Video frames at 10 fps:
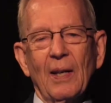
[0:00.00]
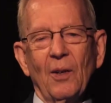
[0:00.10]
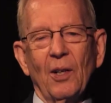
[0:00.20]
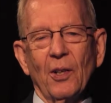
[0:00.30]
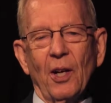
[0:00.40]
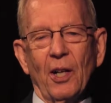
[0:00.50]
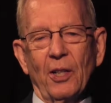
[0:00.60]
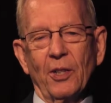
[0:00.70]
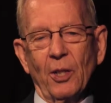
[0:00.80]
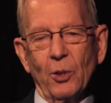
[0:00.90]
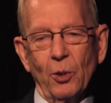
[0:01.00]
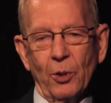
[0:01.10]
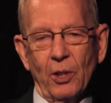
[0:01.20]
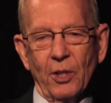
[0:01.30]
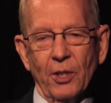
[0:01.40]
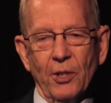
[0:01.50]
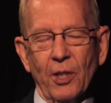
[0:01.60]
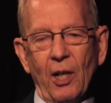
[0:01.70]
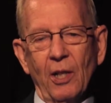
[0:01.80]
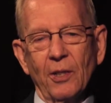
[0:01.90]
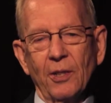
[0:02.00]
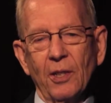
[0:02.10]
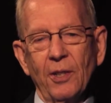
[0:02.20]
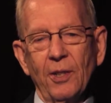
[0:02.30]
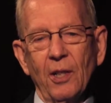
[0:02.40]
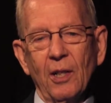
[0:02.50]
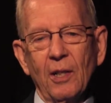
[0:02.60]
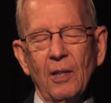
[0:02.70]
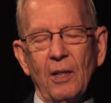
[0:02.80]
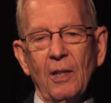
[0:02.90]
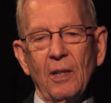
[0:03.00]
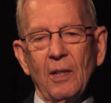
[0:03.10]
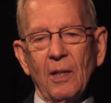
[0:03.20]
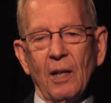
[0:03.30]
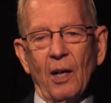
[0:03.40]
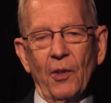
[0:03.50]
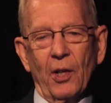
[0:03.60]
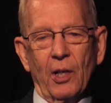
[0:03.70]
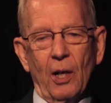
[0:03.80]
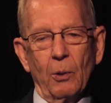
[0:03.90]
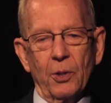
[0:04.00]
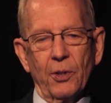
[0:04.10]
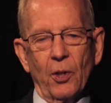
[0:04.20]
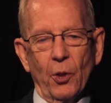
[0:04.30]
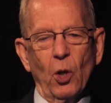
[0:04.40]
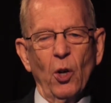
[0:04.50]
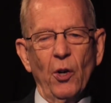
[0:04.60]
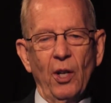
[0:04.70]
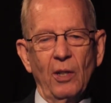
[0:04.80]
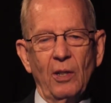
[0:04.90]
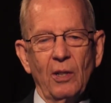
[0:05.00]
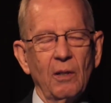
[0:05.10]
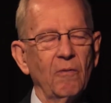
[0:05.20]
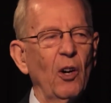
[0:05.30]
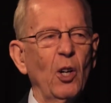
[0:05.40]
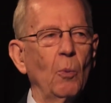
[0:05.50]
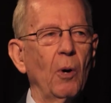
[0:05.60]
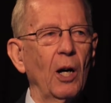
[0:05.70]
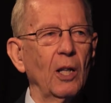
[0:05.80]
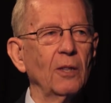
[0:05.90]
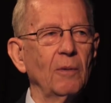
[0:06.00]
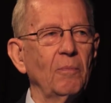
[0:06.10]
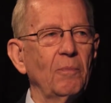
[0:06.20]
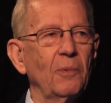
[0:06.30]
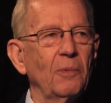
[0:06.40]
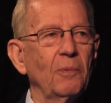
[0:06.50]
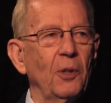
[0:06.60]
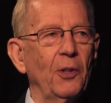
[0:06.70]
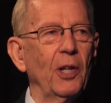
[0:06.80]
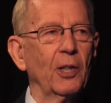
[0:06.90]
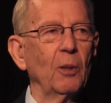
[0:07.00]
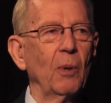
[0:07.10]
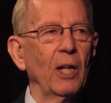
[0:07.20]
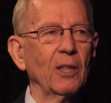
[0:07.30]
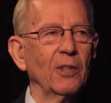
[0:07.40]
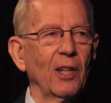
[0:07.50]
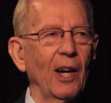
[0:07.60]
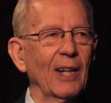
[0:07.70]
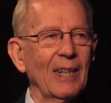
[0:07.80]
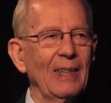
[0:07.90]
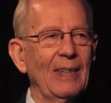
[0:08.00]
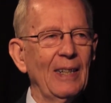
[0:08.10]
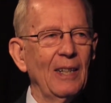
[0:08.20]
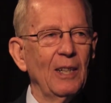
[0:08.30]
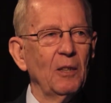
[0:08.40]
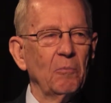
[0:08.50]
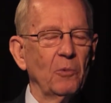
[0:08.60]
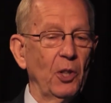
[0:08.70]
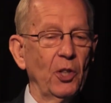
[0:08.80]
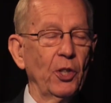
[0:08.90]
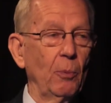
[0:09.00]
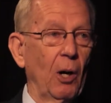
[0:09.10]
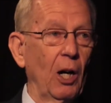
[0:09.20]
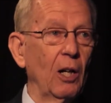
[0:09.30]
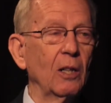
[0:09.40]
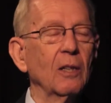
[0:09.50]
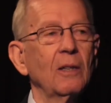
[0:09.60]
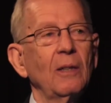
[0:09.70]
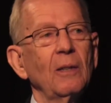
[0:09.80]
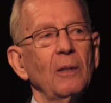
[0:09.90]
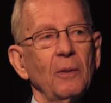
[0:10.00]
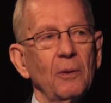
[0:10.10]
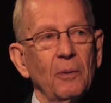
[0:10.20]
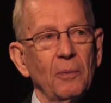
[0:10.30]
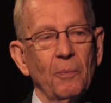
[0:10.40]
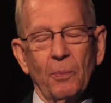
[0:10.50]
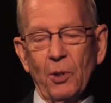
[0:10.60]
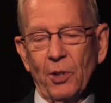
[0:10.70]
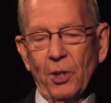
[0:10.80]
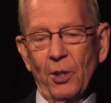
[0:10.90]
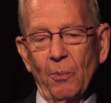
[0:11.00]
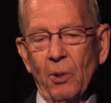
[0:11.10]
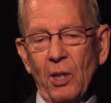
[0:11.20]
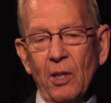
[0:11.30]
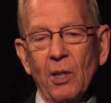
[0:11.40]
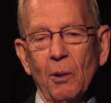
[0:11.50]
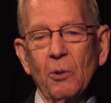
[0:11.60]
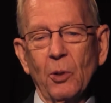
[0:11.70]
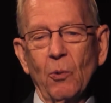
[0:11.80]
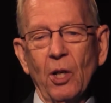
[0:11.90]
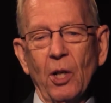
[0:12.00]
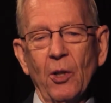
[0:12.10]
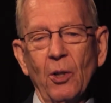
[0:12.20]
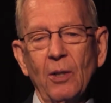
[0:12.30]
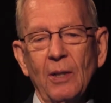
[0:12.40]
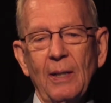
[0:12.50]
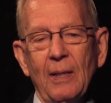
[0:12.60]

Well, not as unusual as it sounds. I think I was the third fighter pilot to take command of SAC. J.C. Meyer preceded me, and there was one other.